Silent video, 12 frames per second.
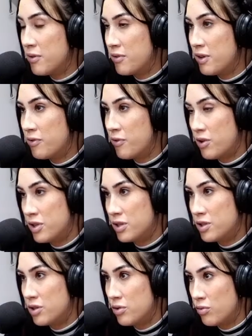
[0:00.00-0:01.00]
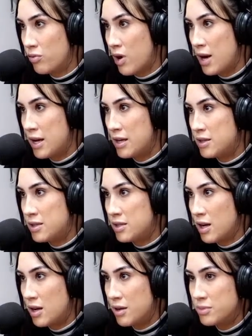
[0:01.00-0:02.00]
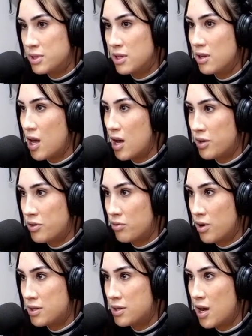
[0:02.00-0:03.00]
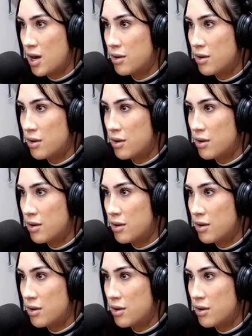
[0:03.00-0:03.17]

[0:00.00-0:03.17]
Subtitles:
fall into the right salon at the right time.